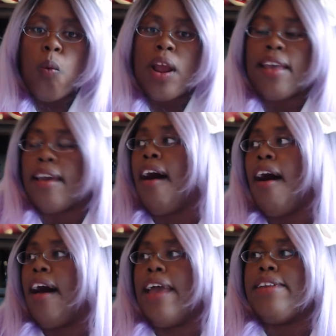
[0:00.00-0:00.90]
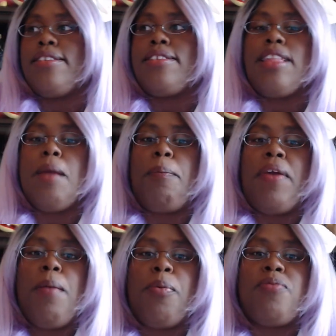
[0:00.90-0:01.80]
god, just let
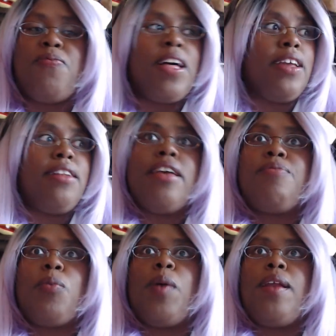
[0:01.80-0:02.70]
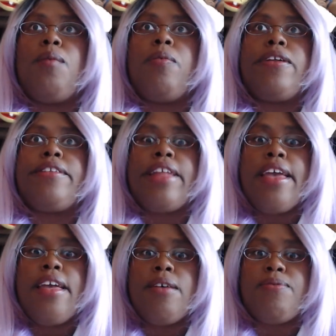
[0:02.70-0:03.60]
people fucking live the way they want
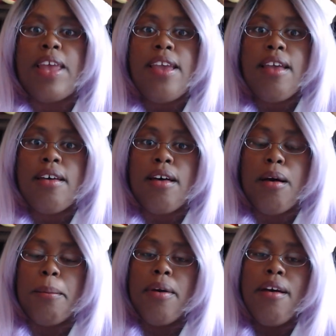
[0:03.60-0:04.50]
to live, damn.